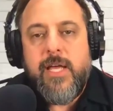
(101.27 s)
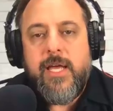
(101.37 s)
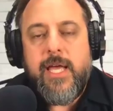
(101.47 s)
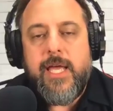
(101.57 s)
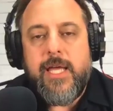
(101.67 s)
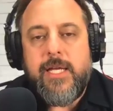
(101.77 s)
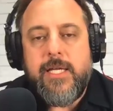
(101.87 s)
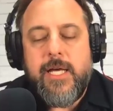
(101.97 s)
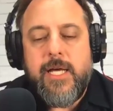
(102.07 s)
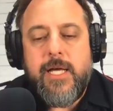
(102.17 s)

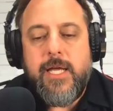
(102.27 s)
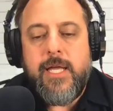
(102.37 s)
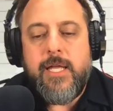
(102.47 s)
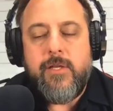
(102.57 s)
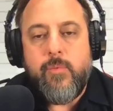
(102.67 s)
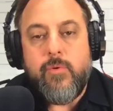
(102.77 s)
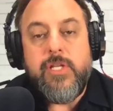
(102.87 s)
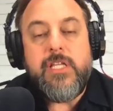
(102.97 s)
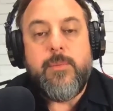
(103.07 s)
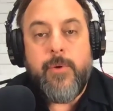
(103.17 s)
and you won't
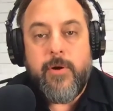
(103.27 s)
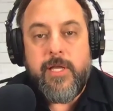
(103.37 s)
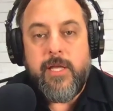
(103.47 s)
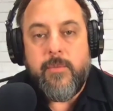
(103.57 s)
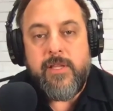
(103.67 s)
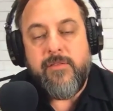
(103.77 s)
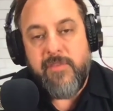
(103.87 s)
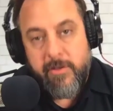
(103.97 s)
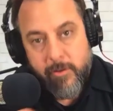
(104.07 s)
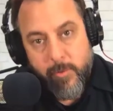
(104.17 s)
need the part again, right? The
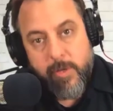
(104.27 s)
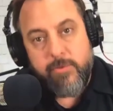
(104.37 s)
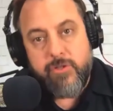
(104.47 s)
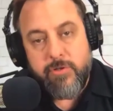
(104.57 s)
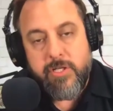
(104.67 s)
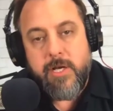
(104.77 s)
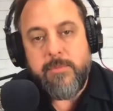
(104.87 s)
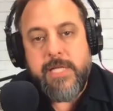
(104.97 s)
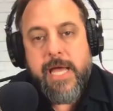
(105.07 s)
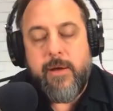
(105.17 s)
failure rate will start to
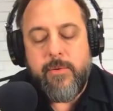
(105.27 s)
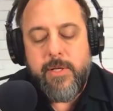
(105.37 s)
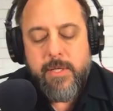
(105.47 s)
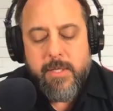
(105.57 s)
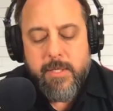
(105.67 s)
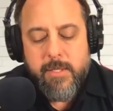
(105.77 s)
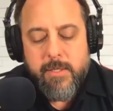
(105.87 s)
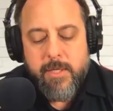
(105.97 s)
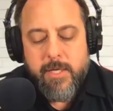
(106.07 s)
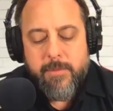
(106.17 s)
come down.
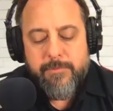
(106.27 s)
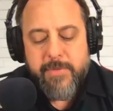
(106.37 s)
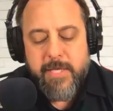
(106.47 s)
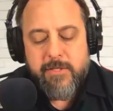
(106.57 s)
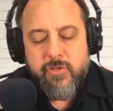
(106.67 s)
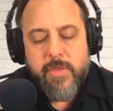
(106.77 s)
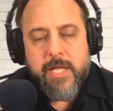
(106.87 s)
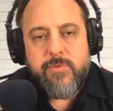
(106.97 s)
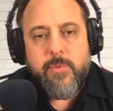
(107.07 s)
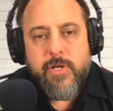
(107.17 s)
And so
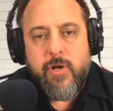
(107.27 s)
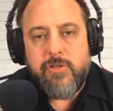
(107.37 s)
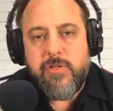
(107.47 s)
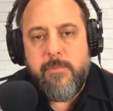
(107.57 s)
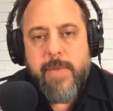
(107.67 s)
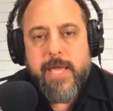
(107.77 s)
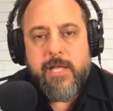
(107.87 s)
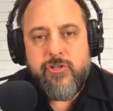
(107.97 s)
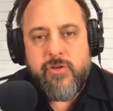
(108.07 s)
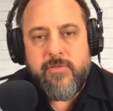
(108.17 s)
that's what we call
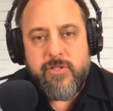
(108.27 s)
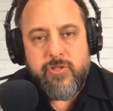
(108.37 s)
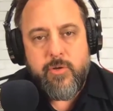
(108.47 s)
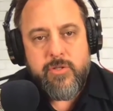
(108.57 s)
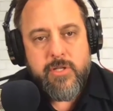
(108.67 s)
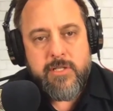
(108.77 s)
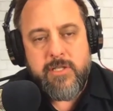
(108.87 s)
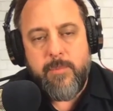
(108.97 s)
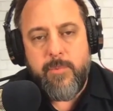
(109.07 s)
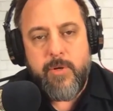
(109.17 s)
demand driven. So at
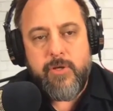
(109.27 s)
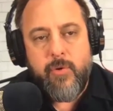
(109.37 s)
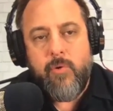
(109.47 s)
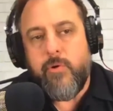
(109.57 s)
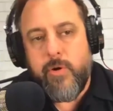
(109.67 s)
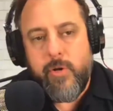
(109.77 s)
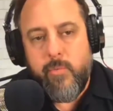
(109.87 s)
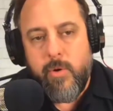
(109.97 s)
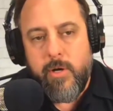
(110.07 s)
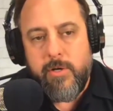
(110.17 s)
some point you're
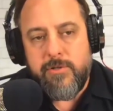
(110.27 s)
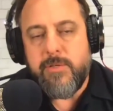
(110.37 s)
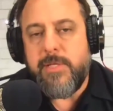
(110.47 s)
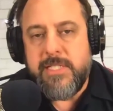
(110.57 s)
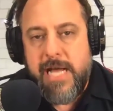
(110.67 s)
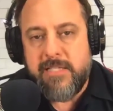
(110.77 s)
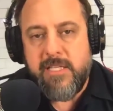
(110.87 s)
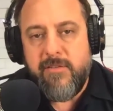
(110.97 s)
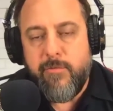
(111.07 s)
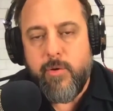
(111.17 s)
ordering one, or somebody's
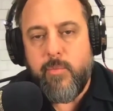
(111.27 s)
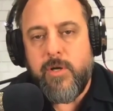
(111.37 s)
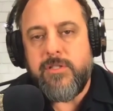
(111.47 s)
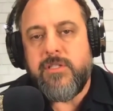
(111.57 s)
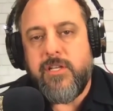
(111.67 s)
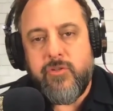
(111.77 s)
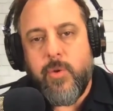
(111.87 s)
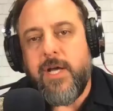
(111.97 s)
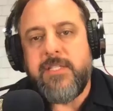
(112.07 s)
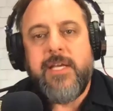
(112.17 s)
asking for it once, then
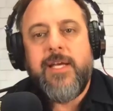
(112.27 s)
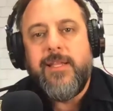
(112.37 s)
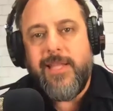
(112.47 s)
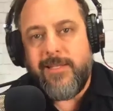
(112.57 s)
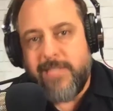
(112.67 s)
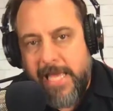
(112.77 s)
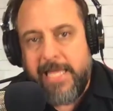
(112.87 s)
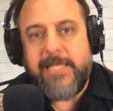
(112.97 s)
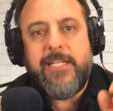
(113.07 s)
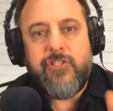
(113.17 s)
twice, then
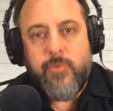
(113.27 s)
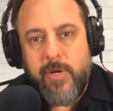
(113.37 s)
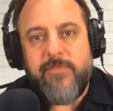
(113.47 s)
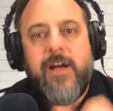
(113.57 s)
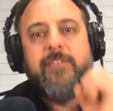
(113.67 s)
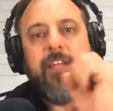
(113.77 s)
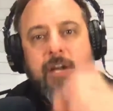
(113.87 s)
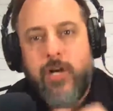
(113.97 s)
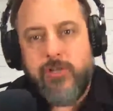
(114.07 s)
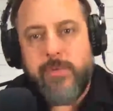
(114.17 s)
10, then 25, then
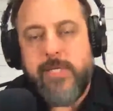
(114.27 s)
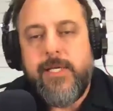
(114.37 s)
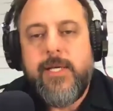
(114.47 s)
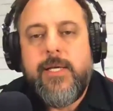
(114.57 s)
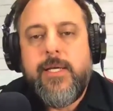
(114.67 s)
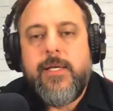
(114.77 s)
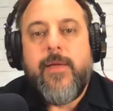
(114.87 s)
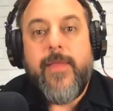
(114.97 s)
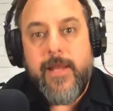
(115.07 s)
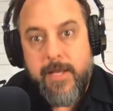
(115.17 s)
100.
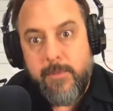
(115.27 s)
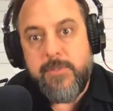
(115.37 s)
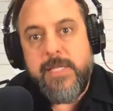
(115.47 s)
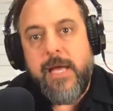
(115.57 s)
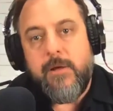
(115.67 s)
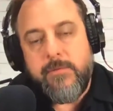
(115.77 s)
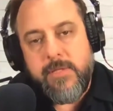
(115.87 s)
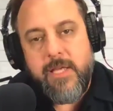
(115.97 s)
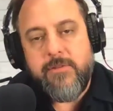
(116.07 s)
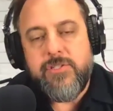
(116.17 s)
And then it comes down
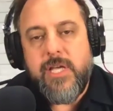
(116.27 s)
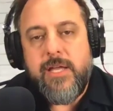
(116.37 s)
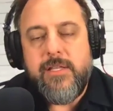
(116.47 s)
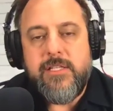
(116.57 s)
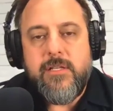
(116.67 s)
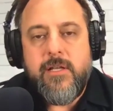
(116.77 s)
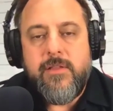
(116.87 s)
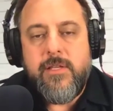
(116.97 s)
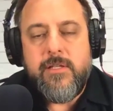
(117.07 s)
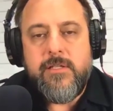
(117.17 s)
the other side
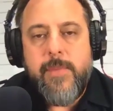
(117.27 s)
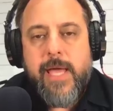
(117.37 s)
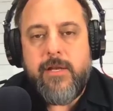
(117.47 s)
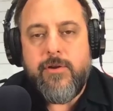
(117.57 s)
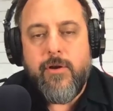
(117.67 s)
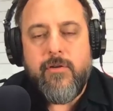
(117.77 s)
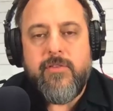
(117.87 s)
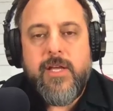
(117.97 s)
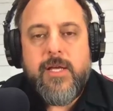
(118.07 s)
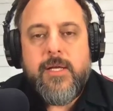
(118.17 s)
of the demand curve.
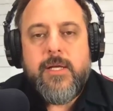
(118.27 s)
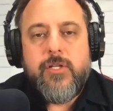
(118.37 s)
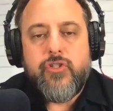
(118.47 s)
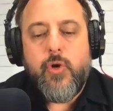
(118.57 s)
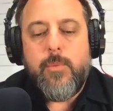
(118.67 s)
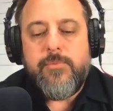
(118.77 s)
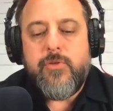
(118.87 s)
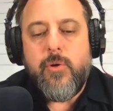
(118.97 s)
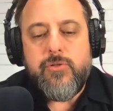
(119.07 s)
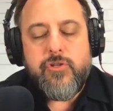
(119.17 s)
So
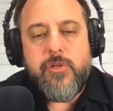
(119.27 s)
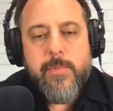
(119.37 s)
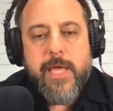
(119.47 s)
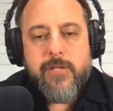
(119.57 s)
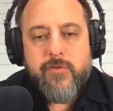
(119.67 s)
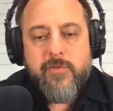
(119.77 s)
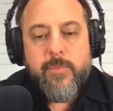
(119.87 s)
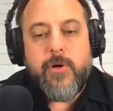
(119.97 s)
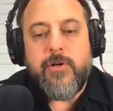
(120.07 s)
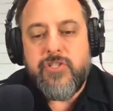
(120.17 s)
those are
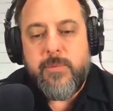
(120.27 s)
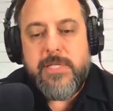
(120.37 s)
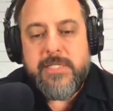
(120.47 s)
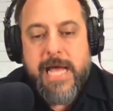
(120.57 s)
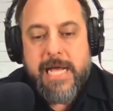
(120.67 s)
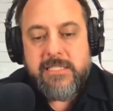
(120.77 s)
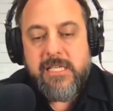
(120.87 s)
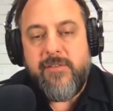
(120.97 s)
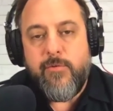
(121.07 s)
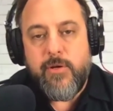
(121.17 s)
demand-driven parts. Somebody's
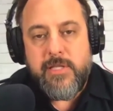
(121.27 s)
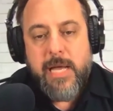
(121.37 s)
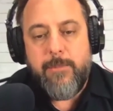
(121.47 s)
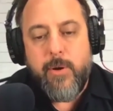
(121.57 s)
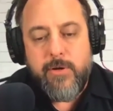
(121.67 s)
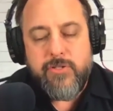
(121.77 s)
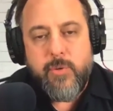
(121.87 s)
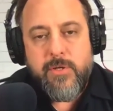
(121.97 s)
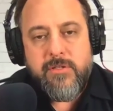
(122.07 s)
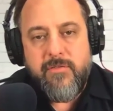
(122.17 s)
asking for it, that part's
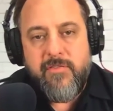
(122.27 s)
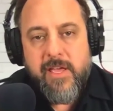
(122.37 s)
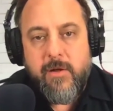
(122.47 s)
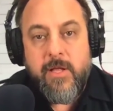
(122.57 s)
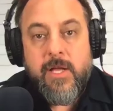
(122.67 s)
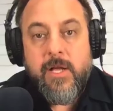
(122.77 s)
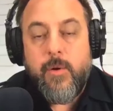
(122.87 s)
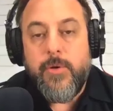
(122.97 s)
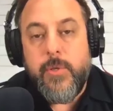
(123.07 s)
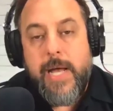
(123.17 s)
going to fail.
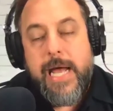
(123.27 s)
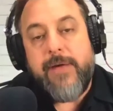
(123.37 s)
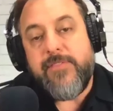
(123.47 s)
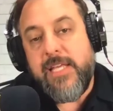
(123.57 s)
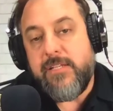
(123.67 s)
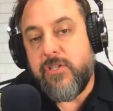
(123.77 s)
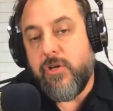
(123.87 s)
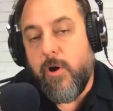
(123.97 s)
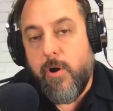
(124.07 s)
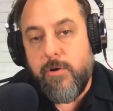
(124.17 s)
Well, you have things
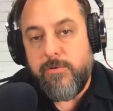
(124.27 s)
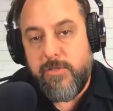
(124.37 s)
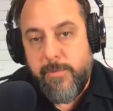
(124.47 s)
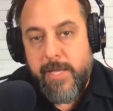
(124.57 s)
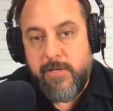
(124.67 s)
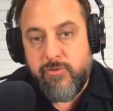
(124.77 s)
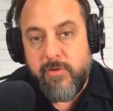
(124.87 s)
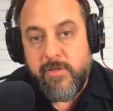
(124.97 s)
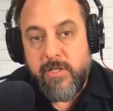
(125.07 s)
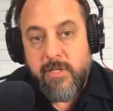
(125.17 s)
that aren't
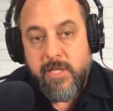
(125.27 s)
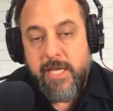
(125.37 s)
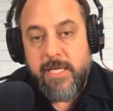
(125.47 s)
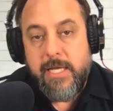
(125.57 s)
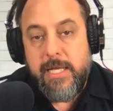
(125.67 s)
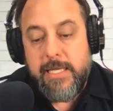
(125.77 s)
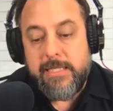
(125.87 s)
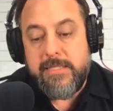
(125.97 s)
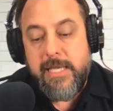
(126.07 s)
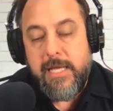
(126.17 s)
demand-driven, like,
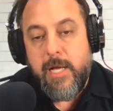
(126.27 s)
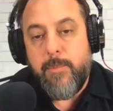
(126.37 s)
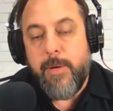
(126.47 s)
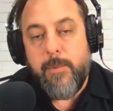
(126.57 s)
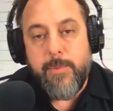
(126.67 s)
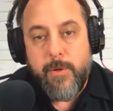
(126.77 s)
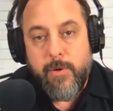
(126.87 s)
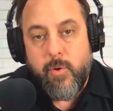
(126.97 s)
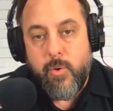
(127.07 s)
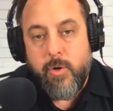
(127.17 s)
let's say, a
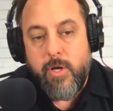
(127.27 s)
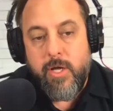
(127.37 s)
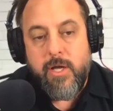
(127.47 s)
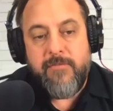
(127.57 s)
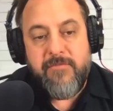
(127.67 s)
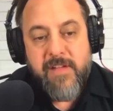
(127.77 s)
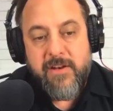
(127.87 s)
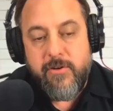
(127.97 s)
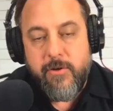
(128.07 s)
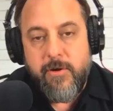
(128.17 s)
bumper or a
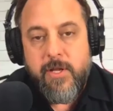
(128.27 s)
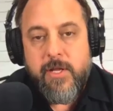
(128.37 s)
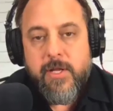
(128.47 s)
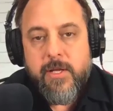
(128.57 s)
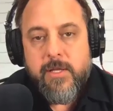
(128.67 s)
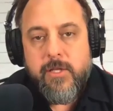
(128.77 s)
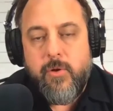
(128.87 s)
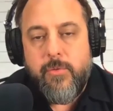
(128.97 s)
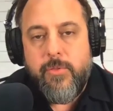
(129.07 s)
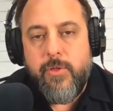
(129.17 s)
fender.
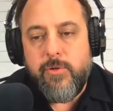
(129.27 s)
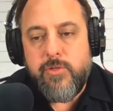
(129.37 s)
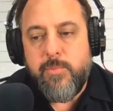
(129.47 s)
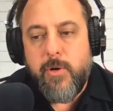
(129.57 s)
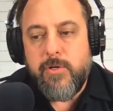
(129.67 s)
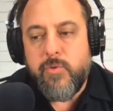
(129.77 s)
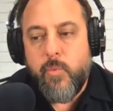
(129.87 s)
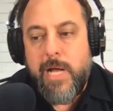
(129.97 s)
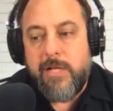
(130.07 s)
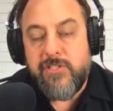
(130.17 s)
Those parts,
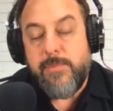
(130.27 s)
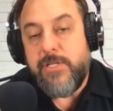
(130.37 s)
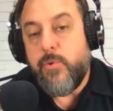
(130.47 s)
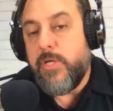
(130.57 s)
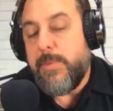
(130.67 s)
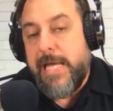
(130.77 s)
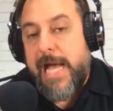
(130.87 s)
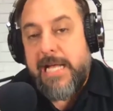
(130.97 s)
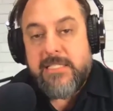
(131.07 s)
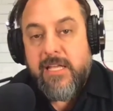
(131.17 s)
while somebody's going to be
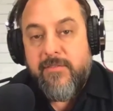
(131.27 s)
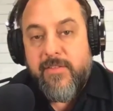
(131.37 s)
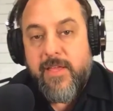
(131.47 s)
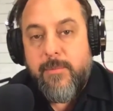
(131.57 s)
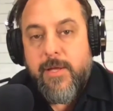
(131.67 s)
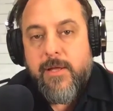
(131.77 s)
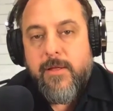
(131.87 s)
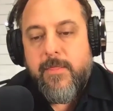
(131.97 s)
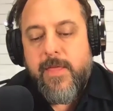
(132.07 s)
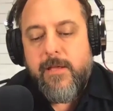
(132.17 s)
asking for them,
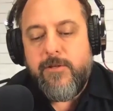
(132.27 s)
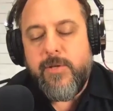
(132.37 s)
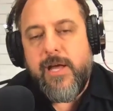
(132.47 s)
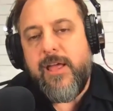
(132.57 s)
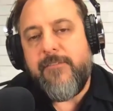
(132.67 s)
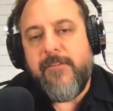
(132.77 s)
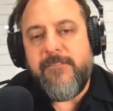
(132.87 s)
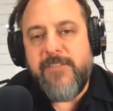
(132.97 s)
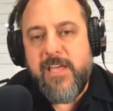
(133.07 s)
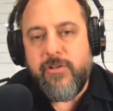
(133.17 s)
they do not have a
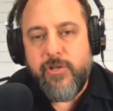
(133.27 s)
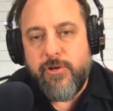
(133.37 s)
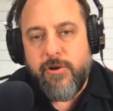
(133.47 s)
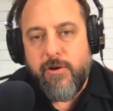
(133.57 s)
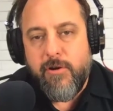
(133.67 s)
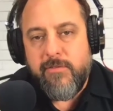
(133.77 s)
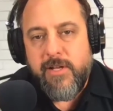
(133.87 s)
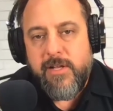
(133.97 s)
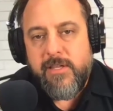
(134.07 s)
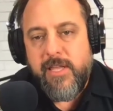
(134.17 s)
failure curve.
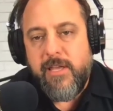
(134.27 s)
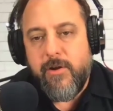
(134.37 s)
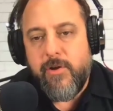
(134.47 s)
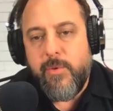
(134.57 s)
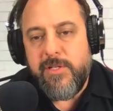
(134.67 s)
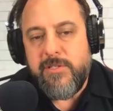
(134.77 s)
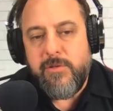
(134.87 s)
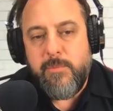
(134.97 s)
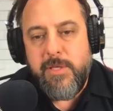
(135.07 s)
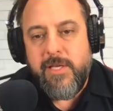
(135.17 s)
They are going
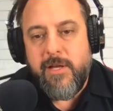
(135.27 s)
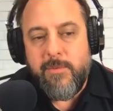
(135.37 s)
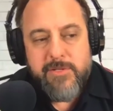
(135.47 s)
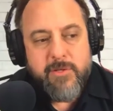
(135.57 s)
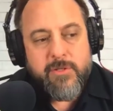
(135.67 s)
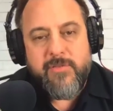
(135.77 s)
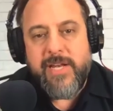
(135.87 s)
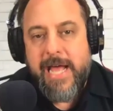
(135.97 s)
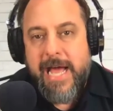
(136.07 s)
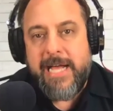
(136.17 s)
to be a result of
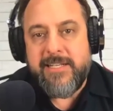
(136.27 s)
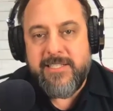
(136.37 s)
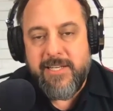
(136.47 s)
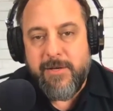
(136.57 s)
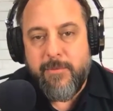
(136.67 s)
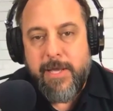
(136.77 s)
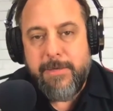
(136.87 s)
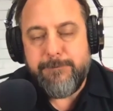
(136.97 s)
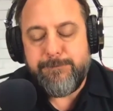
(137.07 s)
an accident, right?